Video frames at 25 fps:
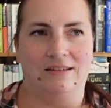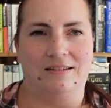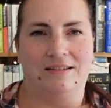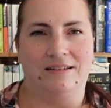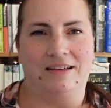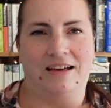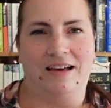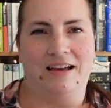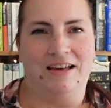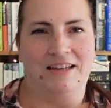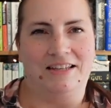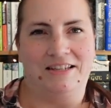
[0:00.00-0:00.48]

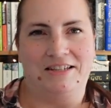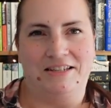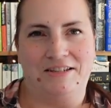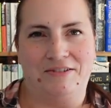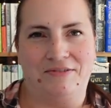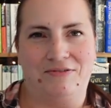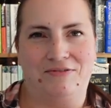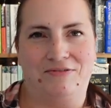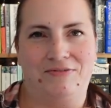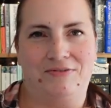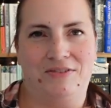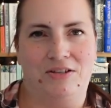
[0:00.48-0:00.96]
kind
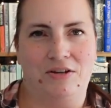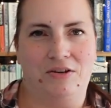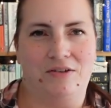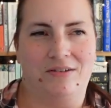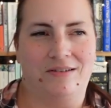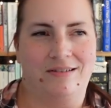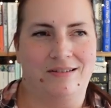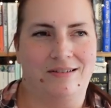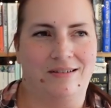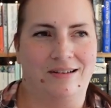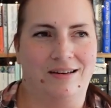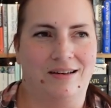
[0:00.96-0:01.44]
of
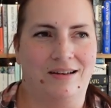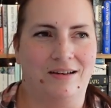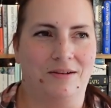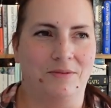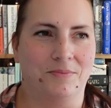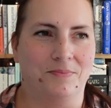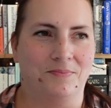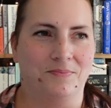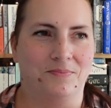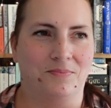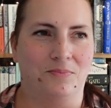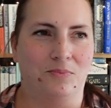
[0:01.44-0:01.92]

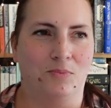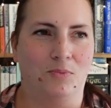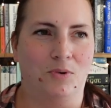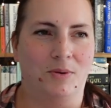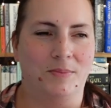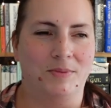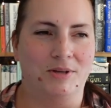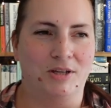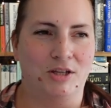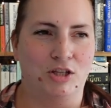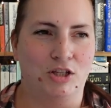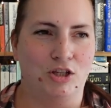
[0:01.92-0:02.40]
younger
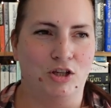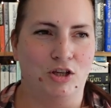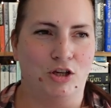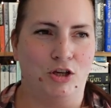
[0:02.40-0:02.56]
woman